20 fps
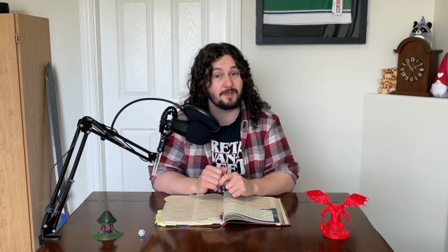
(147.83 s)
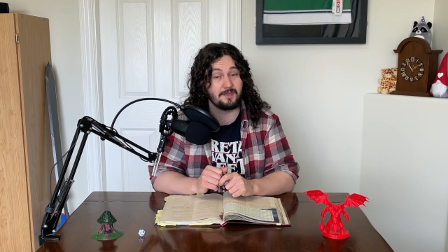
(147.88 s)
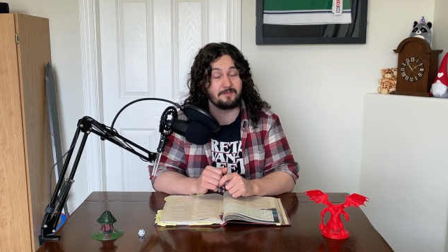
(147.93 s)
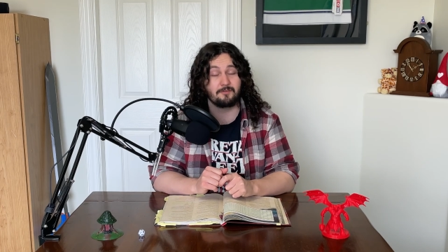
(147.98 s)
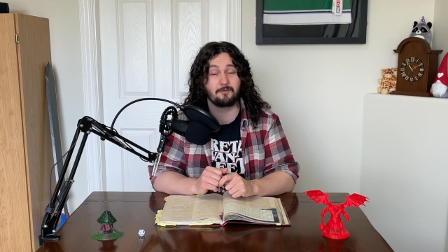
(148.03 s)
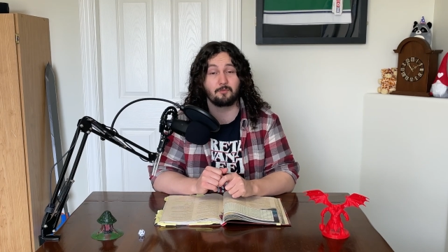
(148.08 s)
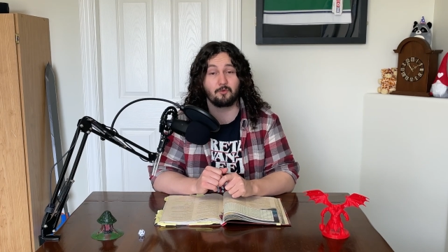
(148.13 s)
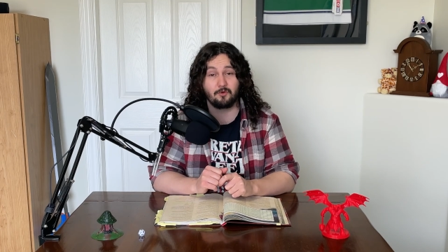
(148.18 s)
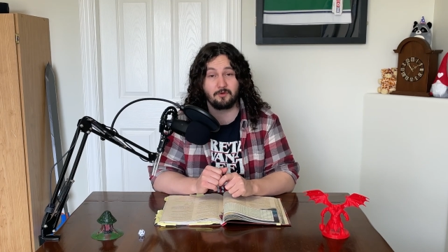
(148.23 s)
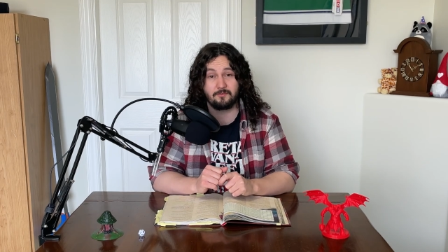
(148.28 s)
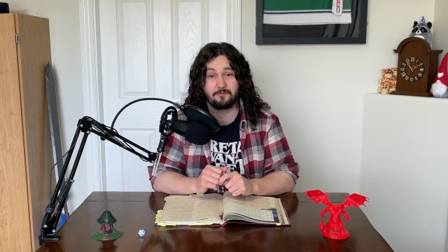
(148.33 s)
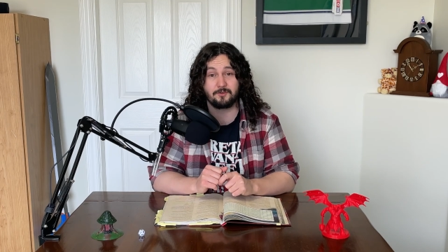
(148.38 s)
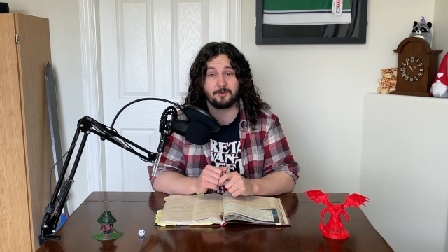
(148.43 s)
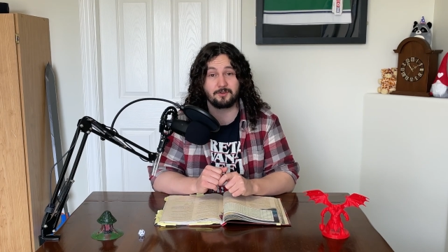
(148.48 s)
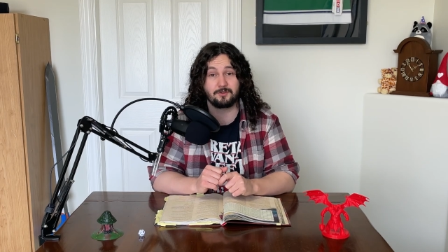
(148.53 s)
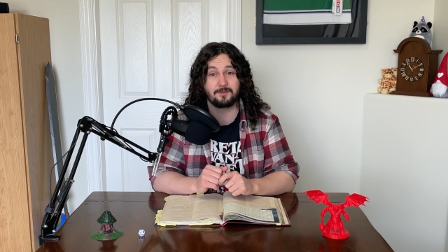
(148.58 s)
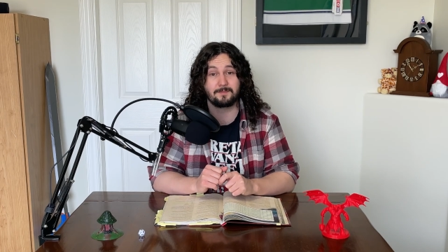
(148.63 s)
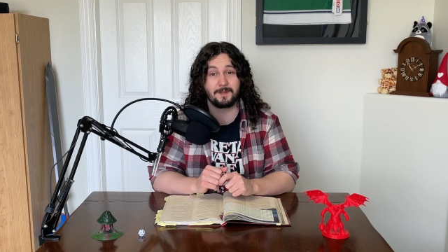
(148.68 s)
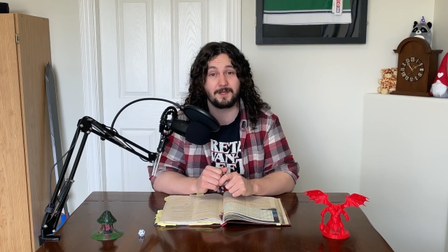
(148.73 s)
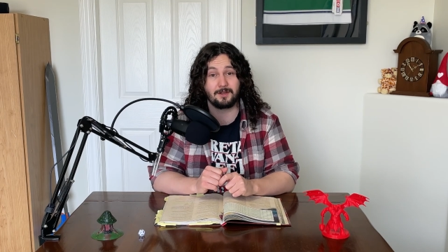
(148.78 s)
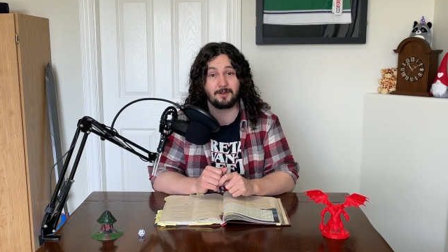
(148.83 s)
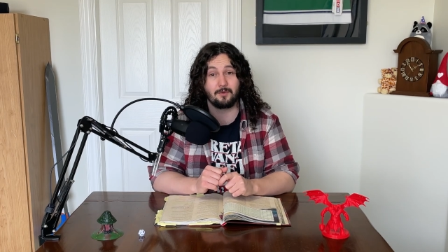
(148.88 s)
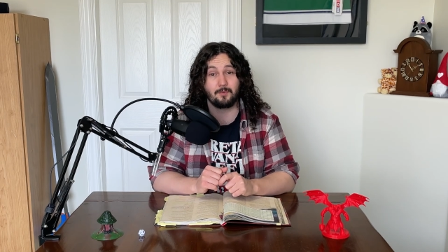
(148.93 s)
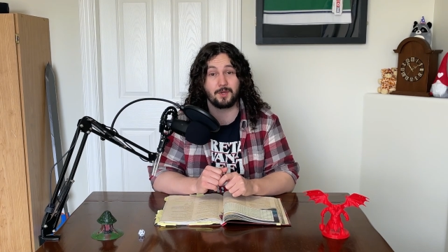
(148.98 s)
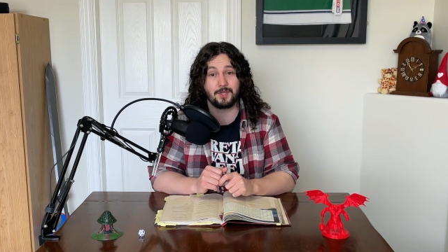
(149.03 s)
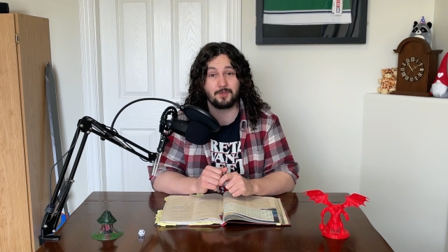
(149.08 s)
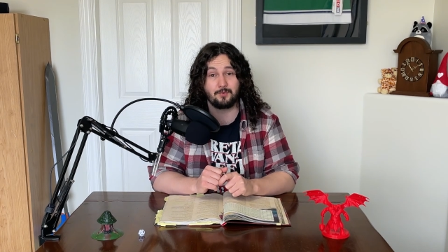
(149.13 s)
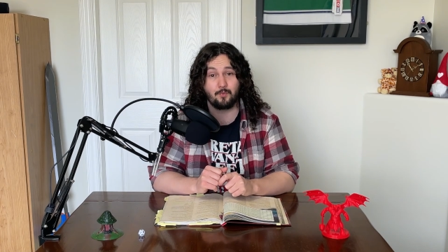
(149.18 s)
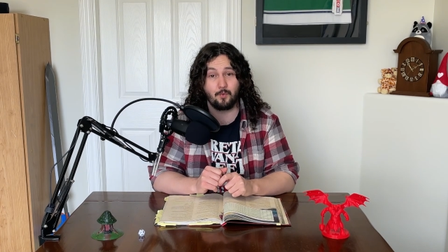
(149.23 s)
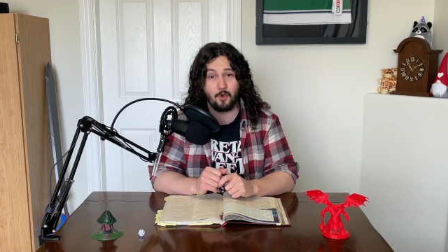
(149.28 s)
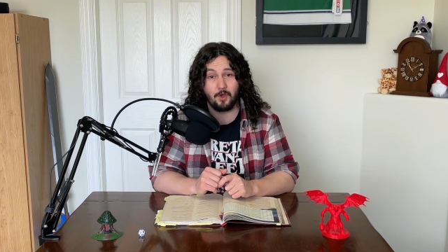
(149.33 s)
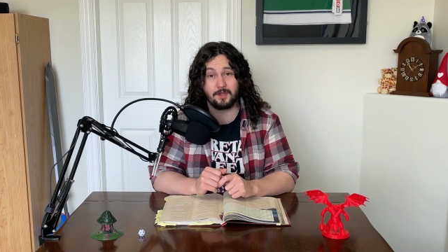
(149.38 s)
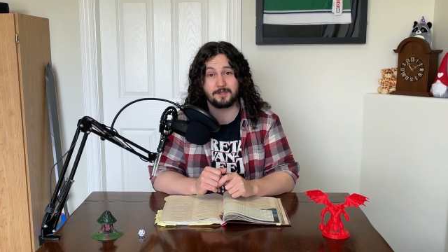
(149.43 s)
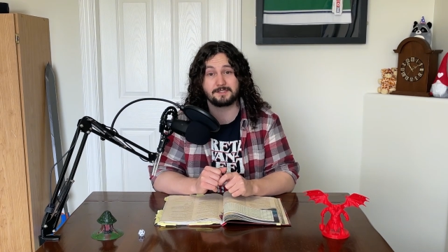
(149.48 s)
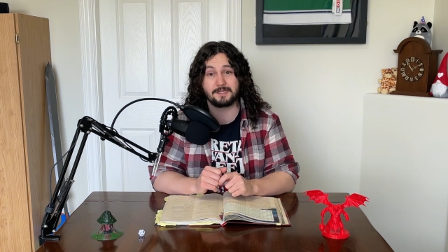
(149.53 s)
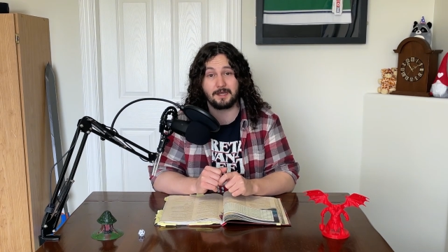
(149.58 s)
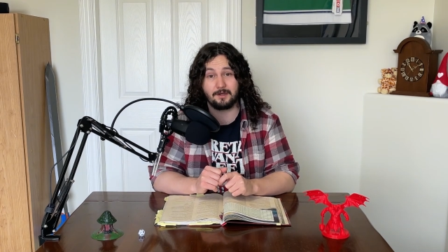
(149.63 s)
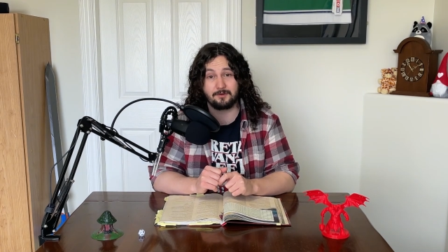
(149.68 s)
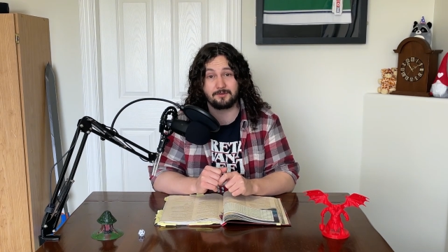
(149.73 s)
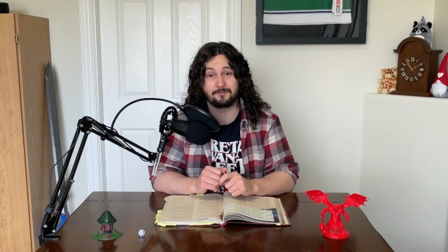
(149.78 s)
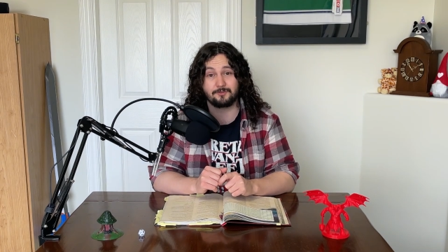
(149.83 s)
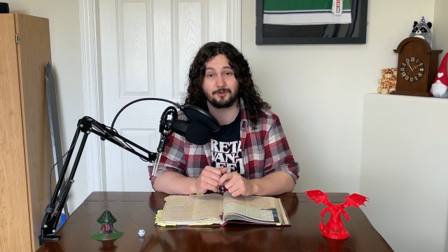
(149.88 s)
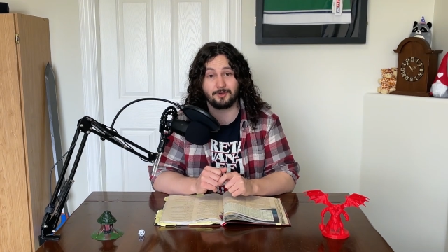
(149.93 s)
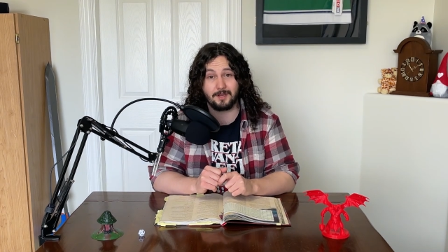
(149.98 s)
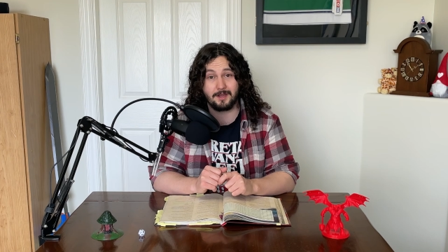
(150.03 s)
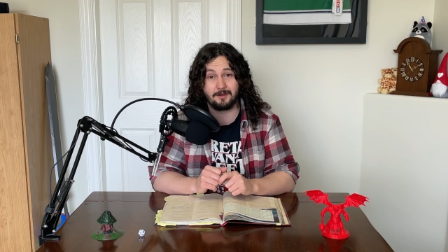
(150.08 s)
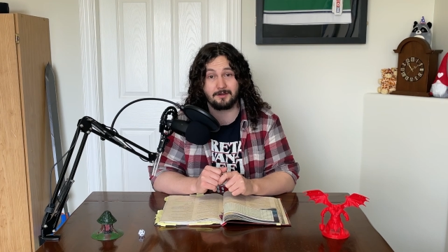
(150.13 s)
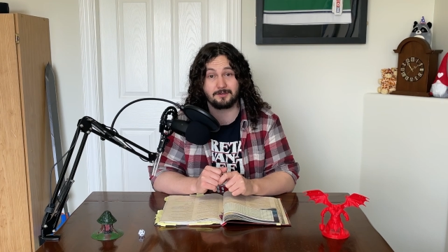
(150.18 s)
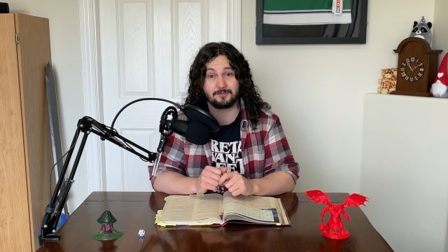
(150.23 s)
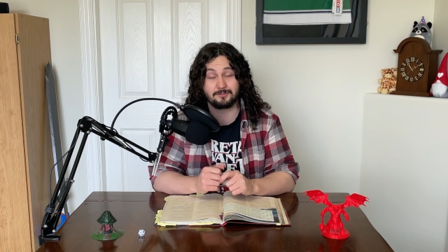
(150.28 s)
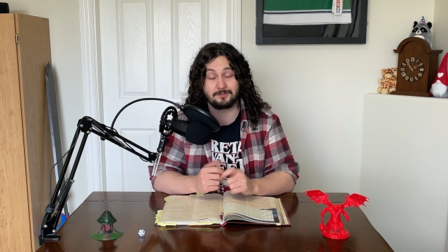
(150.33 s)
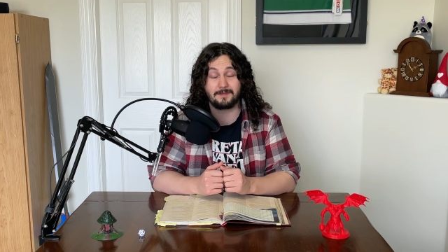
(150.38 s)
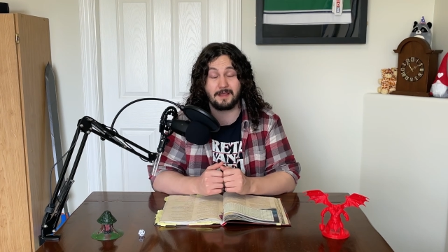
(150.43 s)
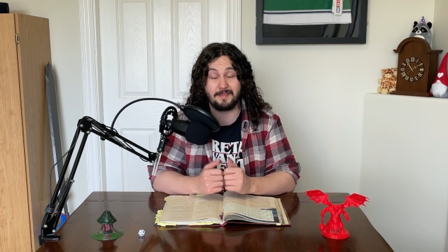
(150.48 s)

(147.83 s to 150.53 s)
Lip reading: even more for you depending on what you want out of your character.